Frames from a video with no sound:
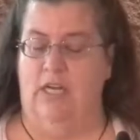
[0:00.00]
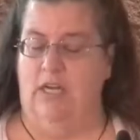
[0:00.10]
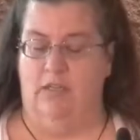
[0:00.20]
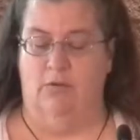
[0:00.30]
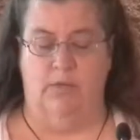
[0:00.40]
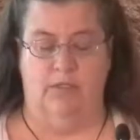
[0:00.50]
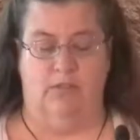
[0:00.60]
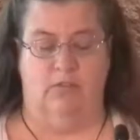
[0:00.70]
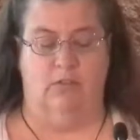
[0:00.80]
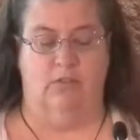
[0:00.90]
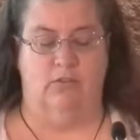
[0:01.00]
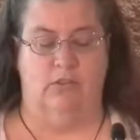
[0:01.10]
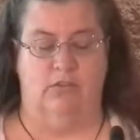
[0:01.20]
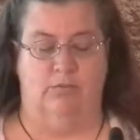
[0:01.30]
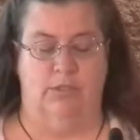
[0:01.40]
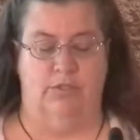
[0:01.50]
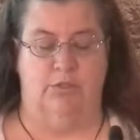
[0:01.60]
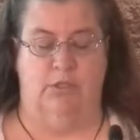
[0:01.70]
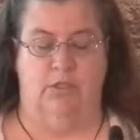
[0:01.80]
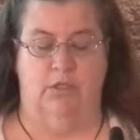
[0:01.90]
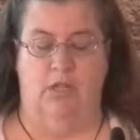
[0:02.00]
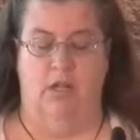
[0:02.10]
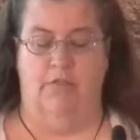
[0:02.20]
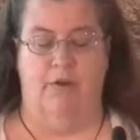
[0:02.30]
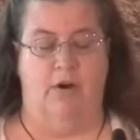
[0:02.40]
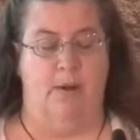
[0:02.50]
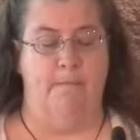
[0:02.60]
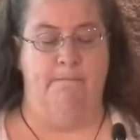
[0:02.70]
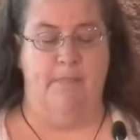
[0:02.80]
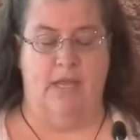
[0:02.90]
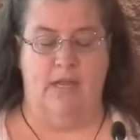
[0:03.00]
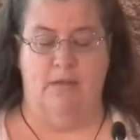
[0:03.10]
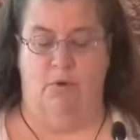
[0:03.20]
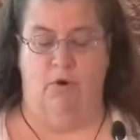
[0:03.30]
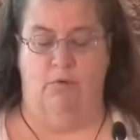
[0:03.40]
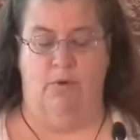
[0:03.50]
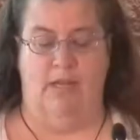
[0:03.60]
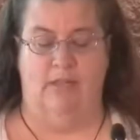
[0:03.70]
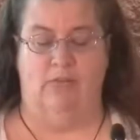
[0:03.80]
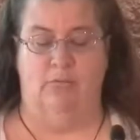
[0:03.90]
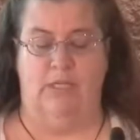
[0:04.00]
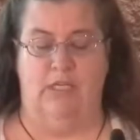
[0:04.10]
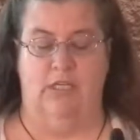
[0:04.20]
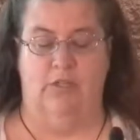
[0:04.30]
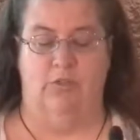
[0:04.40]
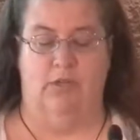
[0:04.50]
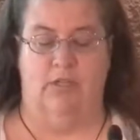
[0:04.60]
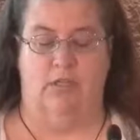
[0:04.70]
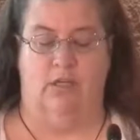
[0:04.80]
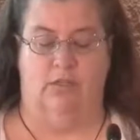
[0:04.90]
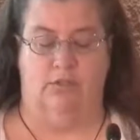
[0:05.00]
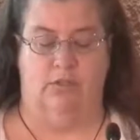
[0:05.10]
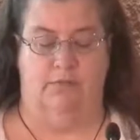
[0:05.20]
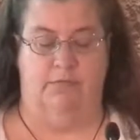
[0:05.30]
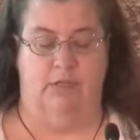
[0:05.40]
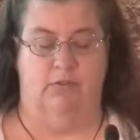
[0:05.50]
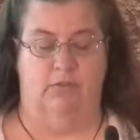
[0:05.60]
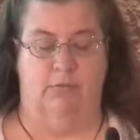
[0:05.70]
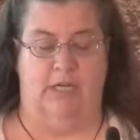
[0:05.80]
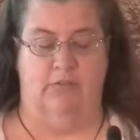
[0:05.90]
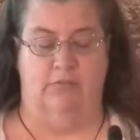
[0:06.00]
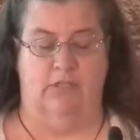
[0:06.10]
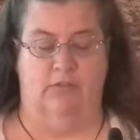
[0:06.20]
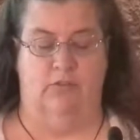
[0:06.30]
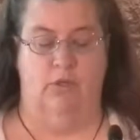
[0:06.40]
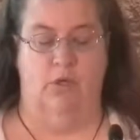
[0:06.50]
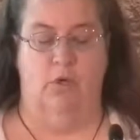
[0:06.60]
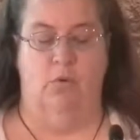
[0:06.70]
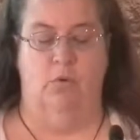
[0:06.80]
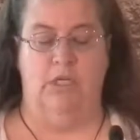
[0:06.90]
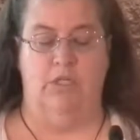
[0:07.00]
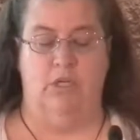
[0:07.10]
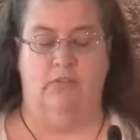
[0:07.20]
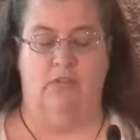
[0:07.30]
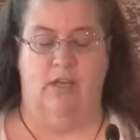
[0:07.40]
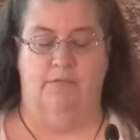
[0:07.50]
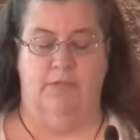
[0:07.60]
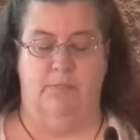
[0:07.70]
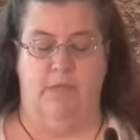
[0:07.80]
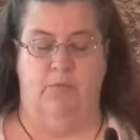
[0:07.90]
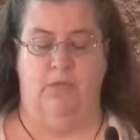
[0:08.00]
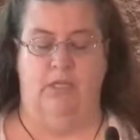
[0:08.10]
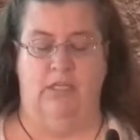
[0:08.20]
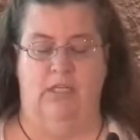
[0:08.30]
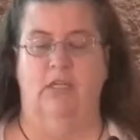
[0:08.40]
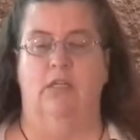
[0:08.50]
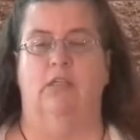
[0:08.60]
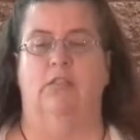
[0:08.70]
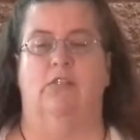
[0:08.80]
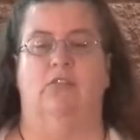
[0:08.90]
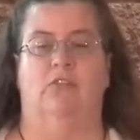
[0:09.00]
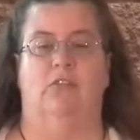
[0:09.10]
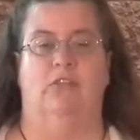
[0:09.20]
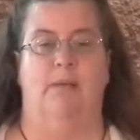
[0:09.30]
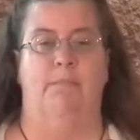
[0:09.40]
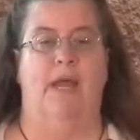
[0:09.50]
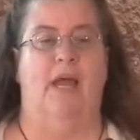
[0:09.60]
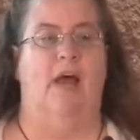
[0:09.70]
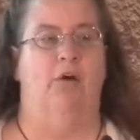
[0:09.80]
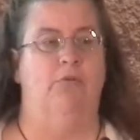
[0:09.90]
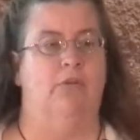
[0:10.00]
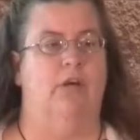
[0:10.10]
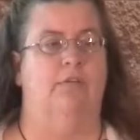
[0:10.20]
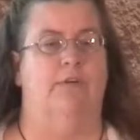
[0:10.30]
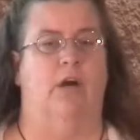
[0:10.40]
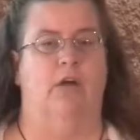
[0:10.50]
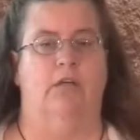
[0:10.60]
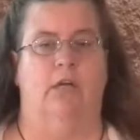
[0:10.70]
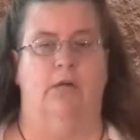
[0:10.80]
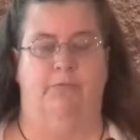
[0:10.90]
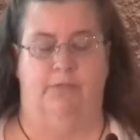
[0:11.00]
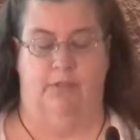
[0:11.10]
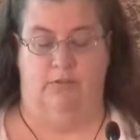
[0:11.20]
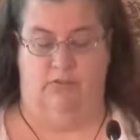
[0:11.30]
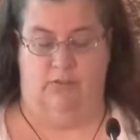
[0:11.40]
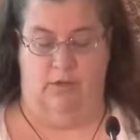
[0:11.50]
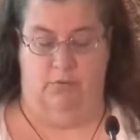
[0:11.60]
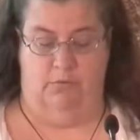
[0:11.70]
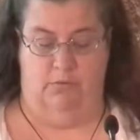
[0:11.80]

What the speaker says: and the winter solstice ritual. There are many more ways we can enjoy the culture of those around us. We just have to be willing to step out of our comfort zone.